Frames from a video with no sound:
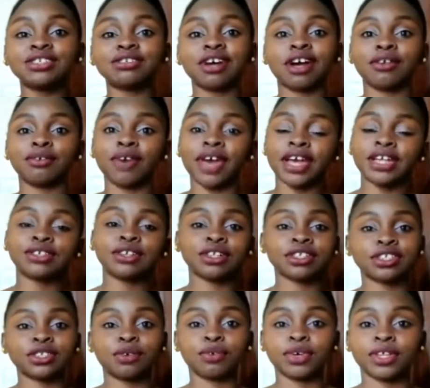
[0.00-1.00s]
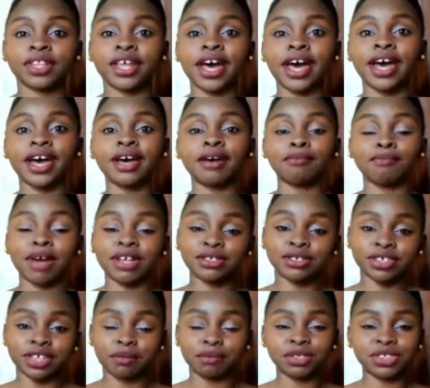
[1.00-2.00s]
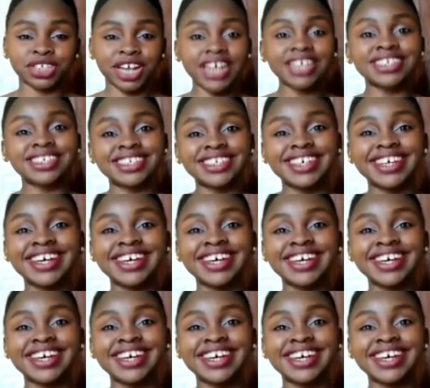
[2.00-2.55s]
You can wear it also with a buttoned up shirt,